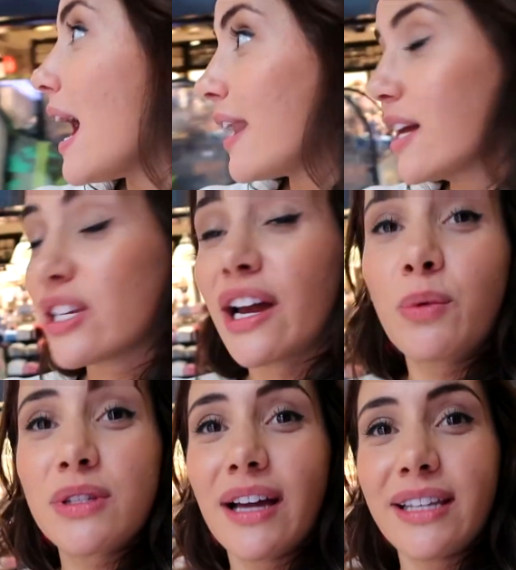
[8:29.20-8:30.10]
And actually
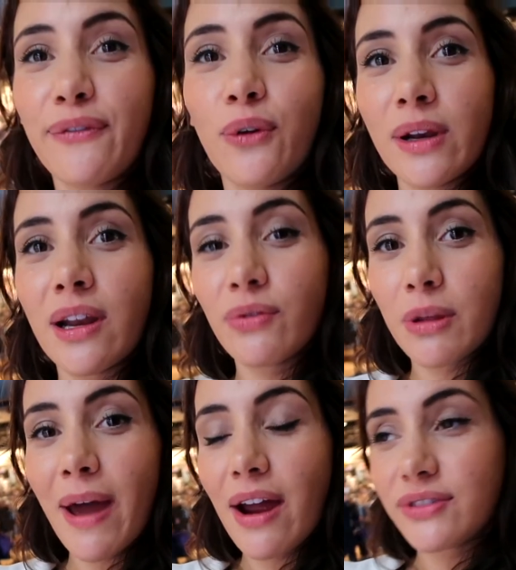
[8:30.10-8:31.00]
I did fall in love
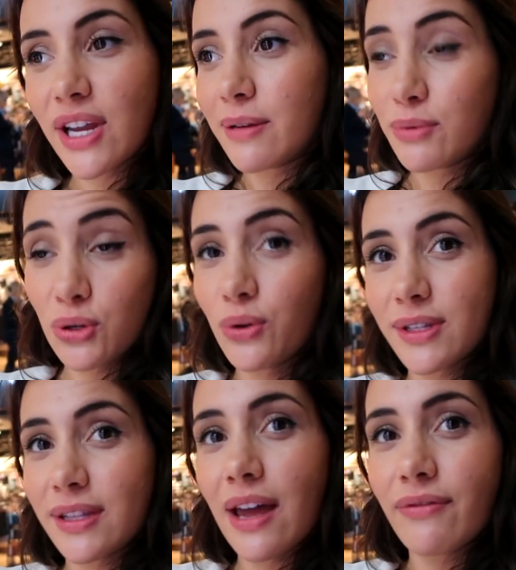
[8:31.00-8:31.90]
with a pair of denim
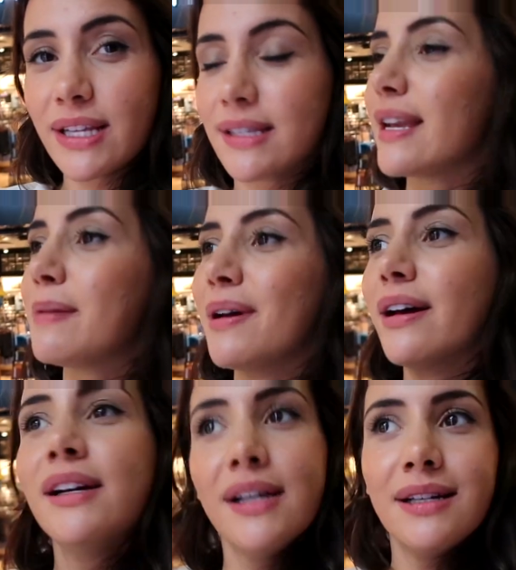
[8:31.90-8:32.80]
shorts in there recently,
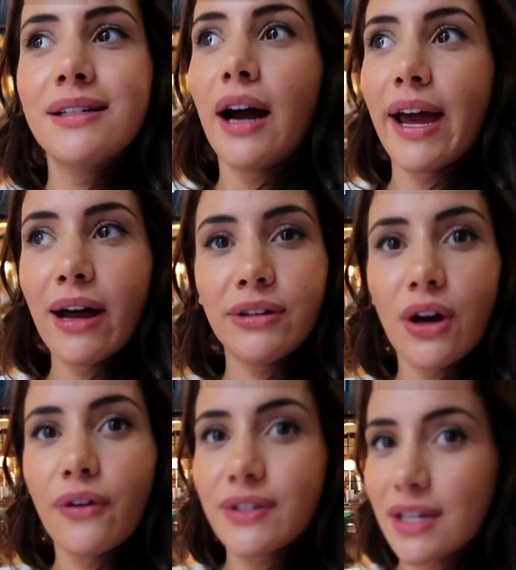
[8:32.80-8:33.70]
but I held
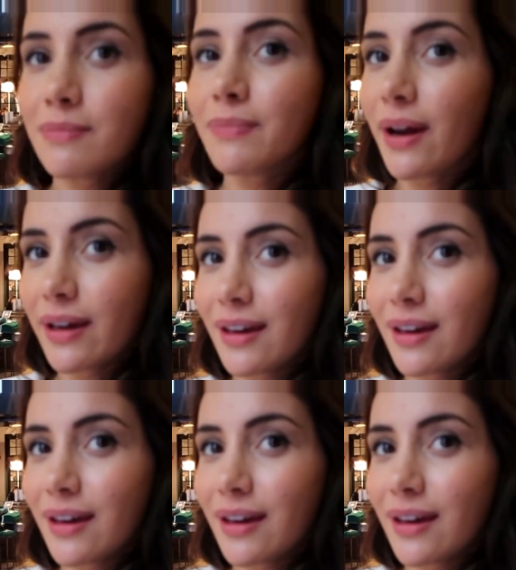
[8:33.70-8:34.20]
off and didn't buy